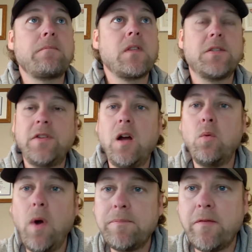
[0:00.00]

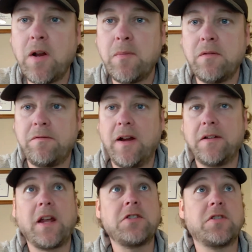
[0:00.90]
So web development and
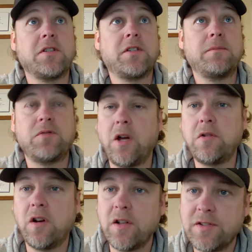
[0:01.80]
foundations.
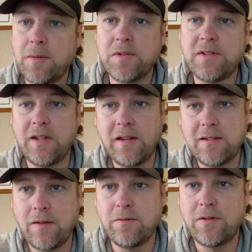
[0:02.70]
So class number
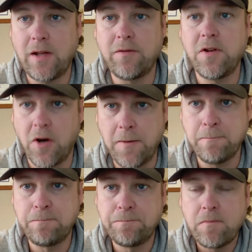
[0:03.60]

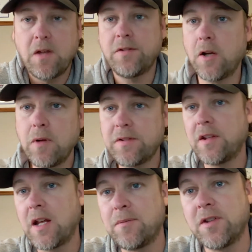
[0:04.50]
C779. So as
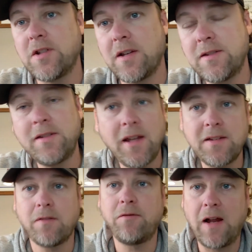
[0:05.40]
the name suggests, this
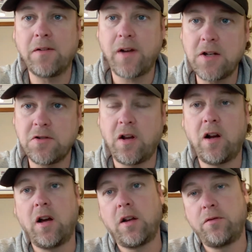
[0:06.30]
is a foundation
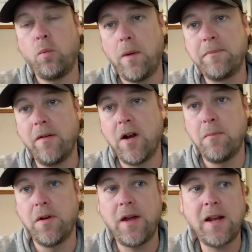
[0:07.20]
class for web
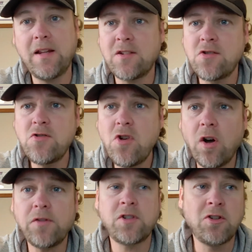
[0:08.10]
development, and it's
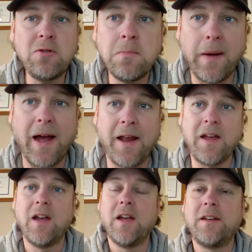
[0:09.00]
not too
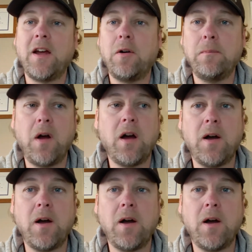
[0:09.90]
bad. Now,